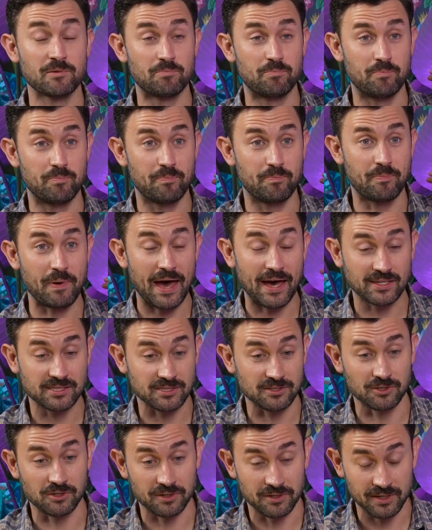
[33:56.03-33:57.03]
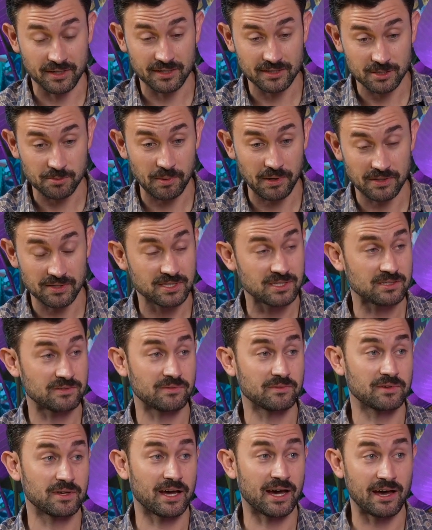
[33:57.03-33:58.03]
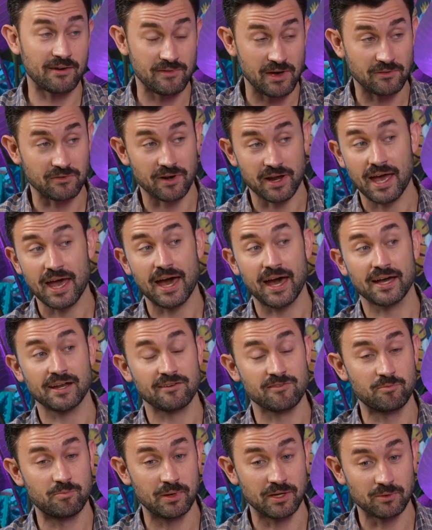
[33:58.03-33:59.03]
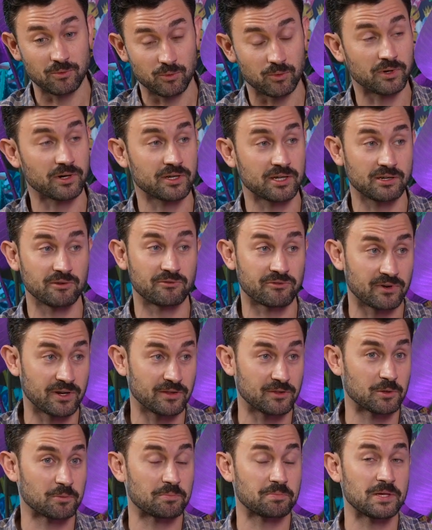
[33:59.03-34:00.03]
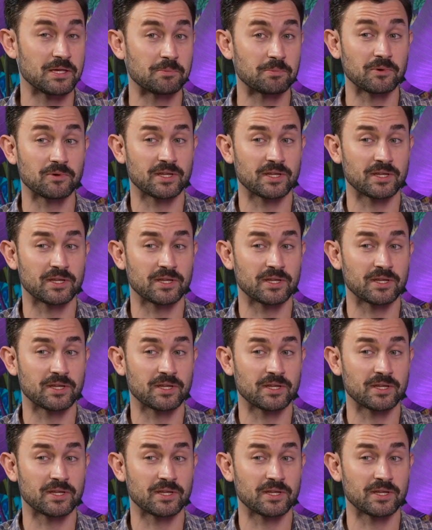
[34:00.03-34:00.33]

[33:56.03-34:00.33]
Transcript: best learning experiences I've ever had have been working for other people,